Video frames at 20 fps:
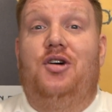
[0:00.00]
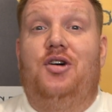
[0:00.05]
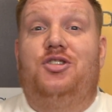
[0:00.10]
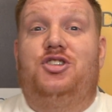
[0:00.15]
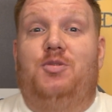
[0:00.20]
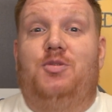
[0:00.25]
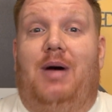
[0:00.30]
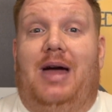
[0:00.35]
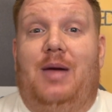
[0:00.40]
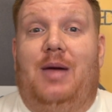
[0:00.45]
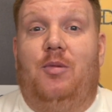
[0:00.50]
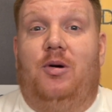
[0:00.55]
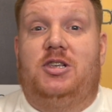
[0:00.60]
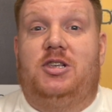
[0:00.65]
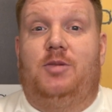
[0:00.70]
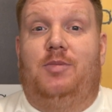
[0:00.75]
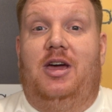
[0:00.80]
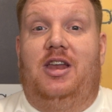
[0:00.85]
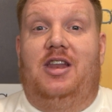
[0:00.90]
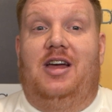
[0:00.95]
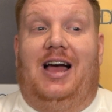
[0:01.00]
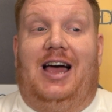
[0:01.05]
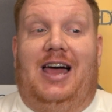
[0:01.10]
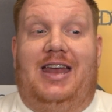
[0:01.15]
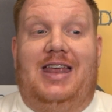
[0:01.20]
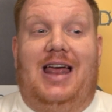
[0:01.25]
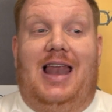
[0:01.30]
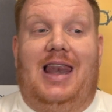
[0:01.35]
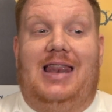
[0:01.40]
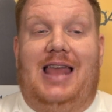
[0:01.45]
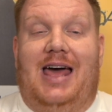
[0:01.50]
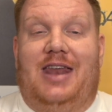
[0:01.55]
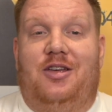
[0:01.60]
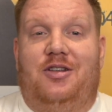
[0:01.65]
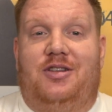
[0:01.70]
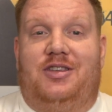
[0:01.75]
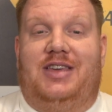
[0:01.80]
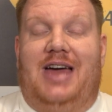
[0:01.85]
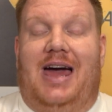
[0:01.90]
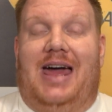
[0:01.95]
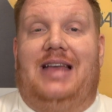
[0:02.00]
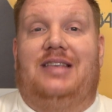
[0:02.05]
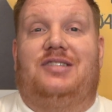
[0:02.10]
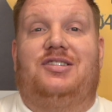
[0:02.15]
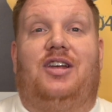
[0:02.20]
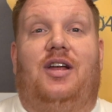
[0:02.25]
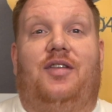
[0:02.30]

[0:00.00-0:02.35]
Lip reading: Jermaine Watamina, and Leonard Gates.